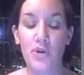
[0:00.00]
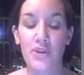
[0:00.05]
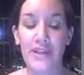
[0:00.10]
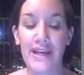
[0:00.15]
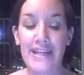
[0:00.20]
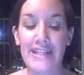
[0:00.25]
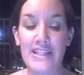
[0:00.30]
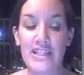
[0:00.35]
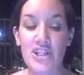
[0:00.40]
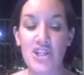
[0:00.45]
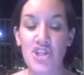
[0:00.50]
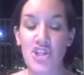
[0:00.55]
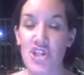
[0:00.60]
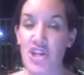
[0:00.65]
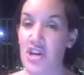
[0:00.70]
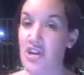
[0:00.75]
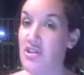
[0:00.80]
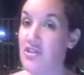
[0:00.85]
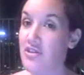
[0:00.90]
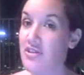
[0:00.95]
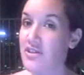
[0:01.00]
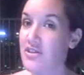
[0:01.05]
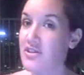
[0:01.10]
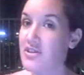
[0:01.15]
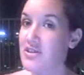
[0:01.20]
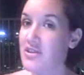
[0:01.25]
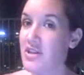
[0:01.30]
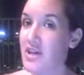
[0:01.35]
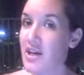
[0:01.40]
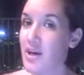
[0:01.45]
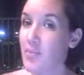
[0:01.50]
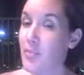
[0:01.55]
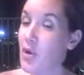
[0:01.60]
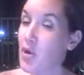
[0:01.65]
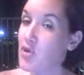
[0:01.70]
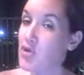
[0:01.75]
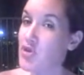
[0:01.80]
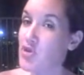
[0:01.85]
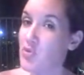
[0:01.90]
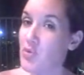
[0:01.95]
would like to share this
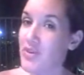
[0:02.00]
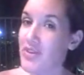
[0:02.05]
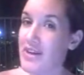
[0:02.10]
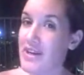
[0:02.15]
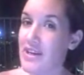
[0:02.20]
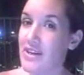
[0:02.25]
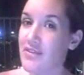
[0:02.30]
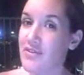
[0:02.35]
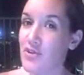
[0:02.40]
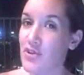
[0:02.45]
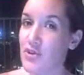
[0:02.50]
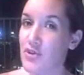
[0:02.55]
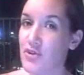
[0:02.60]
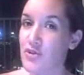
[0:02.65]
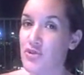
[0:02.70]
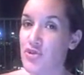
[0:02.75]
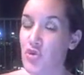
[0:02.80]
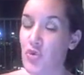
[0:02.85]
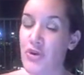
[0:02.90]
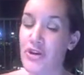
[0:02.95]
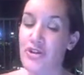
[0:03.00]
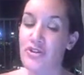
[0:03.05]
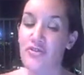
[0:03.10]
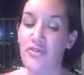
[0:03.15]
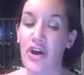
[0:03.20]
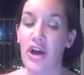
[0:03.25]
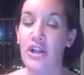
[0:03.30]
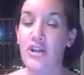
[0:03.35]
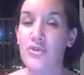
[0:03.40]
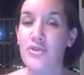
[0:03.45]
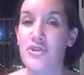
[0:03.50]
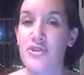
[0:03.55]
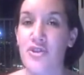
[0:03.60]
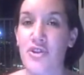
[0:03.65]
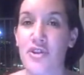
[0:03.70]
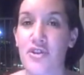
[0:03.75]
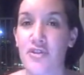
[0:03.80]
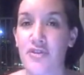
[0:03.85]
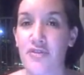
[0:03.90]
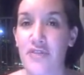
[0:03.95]
post with any of your Twitter
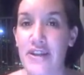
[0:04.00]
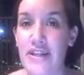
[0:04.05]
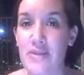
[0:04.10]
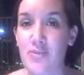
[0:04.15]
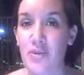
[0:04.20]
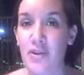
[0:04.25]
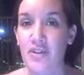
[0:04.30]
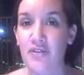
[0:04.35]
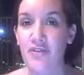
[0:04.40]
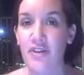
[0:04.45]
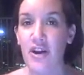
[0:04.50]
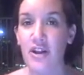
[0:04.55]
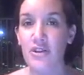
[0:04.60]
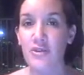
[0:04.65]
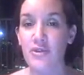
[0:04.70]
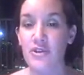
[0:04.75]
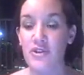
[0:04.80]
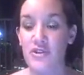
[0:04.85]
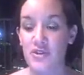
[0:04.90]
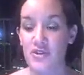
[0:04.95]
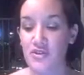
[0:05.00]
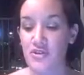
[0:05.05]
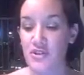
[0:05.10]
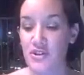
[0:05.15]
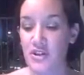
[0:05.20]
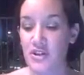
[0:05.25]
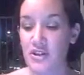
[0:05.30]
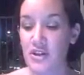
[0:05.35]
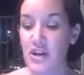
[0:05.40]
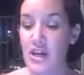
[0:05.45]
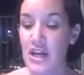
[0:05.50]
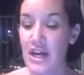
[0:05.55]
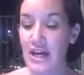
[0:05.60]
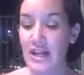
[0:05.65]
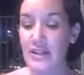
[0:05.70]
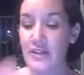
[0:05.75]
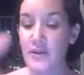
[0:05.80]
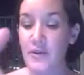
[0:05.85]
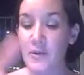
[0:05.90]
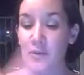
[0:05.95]
followers or your Facebook followers, there's a
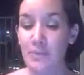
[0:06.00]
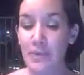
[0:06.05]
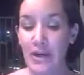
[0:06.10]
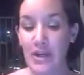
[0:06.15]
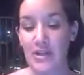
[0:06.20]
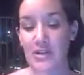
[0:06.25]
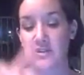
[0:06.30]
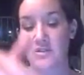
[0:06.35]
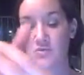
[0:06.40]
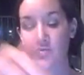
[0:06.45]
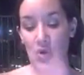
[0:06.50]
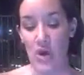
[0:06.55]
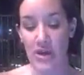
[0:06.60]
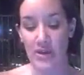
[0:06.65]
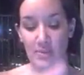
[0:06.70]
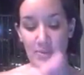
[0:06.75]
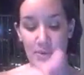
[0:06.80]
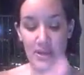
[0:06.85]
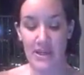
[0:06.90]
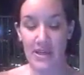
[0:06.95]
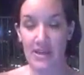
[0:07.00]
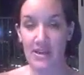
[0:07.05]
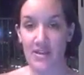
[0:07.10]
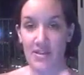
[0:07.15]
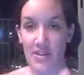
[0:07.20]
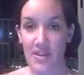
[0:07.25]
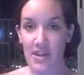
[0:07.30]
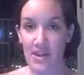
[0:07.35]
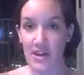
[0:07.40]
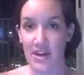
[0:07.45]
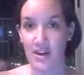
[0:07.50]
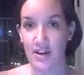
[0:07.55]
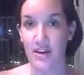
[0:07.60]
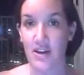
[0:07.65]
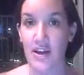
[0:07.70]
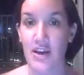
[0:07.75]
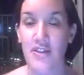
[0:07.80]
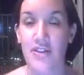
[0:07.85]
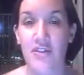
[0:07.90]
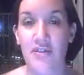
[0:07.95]
little button right beneath the
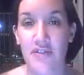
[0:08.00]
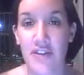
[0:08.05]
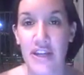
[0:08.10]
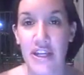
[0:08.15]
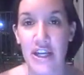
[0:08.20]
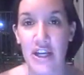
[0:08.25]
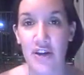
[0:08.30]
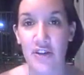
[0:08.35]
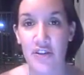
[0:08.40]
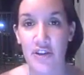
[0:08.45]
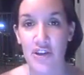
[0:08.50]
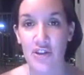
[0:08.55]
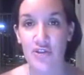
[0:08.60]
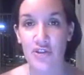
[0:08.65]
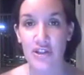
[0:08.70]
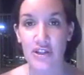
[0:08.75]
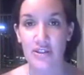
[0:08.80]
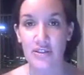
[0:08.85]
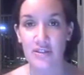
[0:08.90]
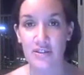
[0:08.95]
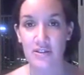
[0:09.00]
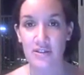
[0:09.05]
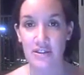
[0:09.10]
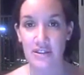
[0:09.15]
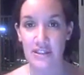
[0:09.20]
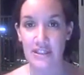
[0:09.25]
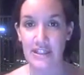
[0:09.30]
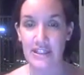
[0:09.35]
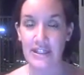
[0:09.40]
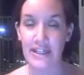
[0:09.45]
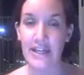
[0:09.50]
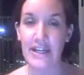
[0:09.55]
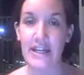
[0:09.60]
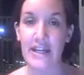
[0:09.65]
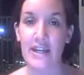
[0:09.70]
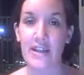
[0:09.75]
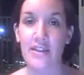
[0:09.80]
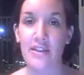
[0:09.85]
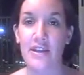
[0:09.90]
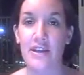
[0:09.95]
video that you can click,
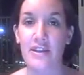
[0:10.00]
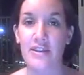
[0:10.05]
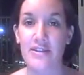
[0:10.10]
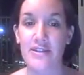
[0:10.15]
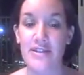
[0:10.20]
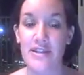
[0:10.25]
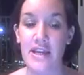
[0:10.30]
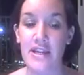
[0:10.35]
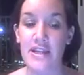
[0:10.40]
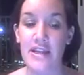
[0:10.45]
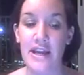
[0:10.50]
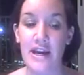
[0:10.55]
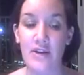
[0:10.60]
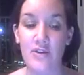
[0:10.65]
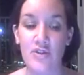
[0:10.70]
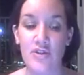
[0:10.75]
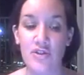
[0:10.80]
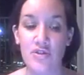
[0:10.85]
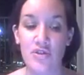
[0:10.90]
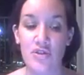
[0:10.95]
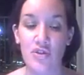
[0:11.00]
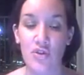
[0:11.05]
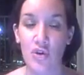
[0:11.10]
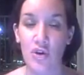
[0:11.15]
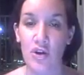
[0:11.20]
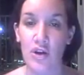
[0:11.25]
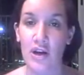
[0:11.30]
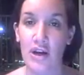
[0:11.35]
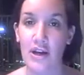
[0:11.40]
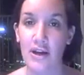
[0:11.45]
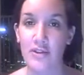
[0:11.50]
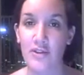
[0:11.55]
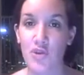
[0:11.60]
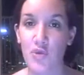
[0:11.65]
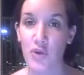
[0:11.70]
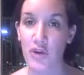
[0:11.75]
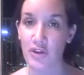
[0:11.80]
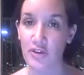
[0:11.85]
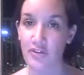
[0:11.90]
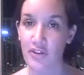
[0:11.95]
and it'll send it out to your
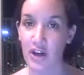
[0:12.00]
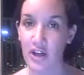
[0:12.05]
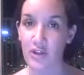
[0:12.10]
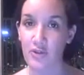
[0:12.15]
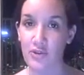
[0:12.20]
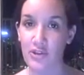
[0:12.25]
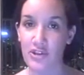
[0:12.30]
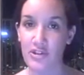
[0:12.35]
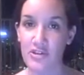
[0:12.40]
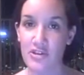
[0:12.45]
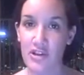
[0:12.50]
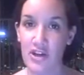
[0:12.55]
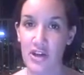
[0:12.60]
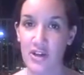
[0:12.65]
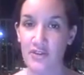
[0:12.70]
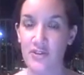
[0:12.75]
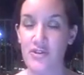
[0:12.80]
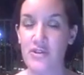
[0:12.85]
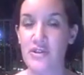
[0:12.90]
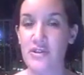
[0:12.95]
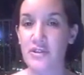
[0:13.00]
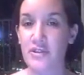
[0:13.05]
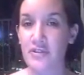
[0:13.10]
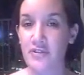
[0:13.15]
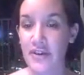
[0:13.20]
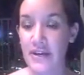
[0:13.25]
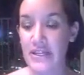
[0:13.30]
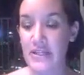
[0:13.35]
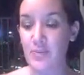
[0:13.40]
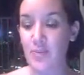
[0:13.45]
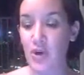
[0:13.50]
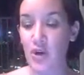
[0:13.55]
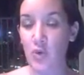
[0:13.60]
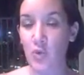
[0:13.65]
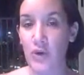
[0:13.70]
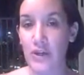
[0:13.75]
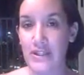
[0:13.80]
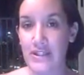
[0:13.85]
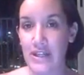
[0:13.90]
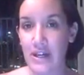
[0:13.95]
Twitter followers. There's a little
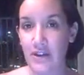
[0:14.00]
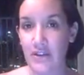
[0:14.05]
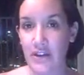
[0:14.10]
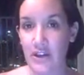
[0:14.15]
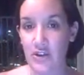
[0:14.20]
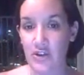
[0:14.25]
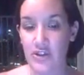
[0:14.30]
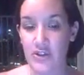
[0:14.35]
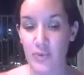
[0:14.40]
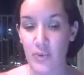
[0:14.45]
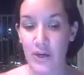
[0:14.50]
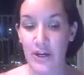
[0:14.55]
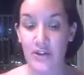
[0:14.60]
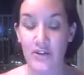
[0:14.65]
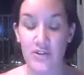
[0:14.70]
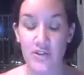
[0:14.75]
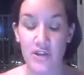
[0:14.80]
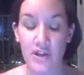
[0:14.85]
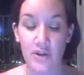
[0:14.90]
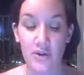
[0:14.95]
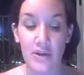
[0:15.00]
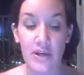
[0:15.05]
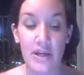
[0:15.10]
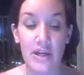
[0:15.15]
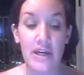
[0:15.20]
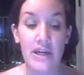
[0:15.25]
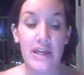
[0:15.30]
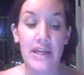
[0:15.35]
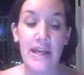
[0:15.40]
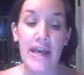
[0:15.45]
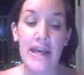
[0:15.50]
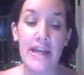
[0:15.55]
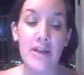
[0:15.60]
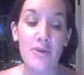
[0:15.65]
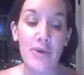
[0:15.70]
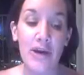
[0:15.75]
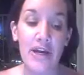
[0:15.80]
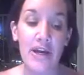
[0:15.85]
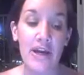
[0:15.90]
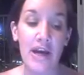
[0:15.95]
Facebook one down there as well. So
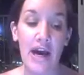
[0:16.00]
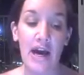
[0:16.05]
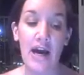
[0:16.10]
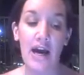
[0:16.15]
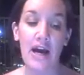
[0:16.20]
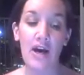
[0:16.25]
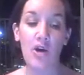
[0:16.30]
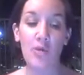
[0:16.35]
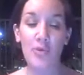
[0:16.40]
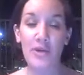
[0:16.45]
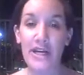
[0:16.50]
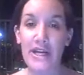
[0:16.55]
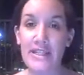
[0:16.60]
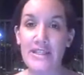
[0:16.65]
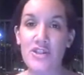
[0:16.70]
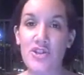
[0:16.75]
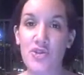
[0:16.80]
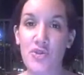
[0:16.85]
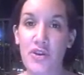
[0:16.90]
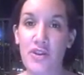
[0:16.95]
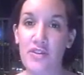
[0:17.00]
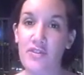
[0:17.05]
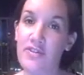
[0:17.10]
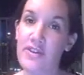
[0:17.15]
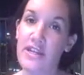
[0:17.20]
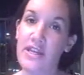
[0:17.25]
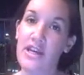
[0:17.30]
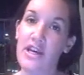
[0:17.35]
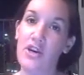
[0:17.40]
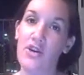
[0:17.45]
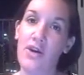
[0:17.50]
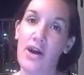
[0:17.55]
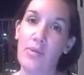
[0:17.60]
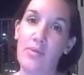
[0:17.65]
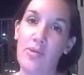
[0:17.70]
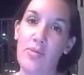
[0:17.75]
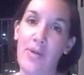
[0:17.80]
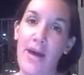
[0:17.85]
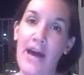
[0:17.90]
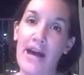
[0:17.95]
anyway, hope you guys enjoyed the video.
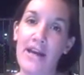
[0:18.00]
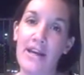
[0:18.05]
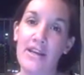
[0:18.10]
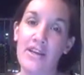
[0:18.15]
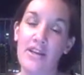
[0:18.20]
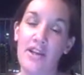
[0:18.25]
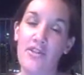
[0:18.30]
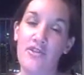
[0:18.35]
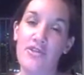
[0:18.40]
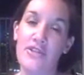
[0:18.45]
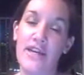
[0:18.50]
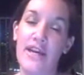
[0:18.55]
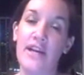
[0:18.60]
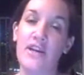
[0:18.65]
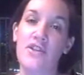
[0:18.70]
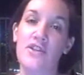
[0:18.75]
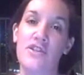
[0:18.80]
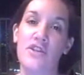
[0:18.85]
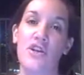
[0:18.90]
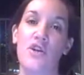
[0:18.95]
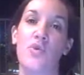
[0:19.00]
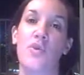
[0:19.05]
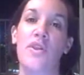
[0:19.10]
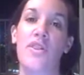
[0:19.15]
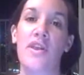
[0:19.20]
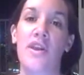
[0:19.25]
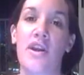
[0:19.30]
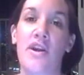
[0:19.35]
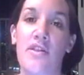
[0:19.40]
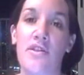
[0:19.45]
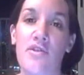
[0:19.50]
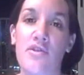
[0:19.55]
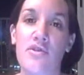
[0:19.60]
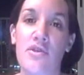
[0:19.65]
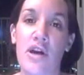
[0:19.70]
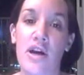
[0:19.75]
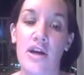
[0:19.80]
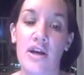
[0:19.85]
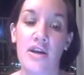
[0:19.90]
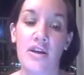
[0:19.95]
I'll be back in another day or so with
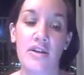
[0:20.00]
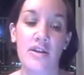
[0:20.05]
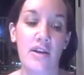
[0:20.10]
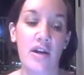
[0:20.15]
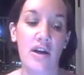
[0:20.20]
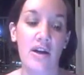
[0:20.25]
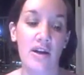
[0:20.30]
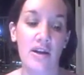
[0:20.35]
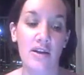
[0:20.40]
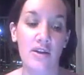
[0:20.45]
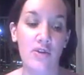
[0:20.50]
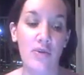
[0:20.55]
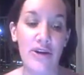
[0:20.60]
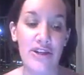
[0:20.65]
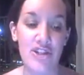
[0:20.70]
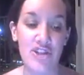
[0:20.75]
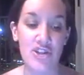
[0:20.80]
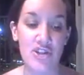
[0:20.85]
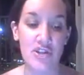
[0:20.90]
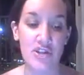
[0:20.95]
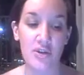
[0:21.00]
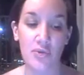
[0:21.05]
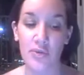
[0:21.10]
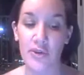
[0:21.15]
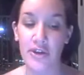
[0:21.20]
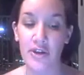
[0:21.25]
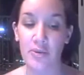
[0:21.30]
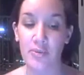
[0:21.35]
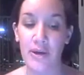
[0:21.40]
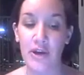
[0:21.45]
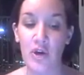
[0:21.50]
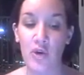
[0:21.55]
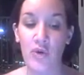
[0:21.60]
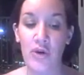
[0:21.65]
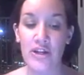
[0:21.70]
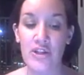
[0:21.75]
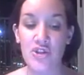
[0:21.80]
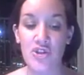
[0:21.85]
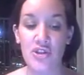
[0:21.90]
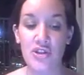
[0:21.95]
another question, a reader mail
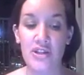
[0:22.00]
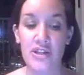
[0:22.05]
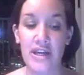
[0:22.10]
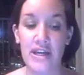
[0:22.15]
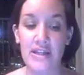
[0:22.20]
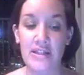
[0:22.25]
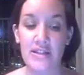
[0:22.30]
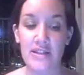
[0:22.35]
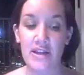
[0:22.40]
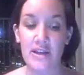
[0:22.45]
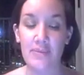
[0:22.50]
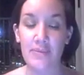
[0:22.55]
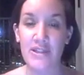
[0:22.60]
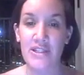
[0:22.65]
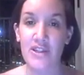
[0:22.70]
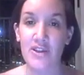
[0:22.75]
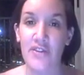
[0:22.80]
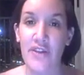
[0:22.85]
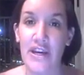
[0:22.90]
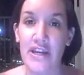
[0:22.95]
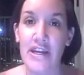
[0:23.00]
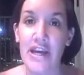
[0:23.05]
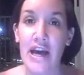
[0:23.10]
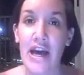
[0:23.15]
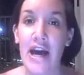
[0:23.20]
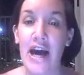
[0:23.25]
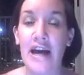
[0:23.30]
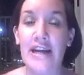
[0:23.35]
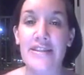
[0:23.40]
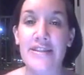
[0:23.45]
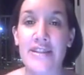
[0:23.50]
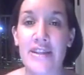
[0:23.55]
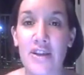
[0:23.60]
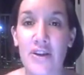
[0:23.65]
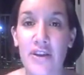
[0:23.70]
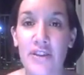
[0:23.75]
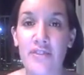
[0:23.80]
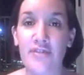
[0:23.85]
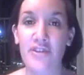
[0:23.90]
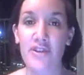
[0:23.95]
question, and until then, I'll see
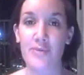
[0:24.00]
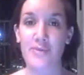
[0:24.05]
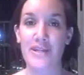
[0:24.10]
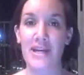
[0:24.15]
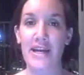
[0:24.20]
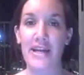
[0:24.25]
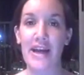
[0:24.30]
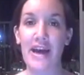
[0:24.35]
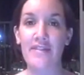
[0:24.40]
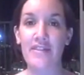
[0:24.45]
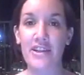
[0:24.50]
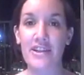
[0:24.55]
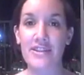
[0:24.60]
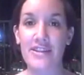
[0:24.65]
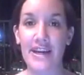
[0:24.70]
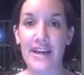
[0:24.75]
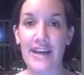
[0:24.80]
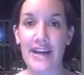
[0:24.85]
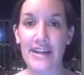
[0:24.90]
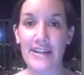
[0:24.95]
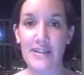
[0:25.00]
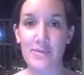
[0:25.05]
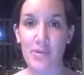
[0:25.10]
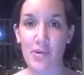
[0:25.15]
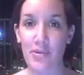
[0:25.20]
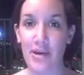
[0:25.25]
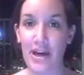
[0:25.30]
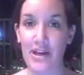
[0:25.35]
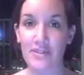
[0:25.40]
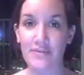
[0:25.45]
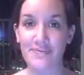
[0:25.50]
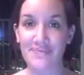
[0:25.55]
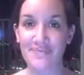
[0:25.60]
you on the flip side. Have a good day, guys.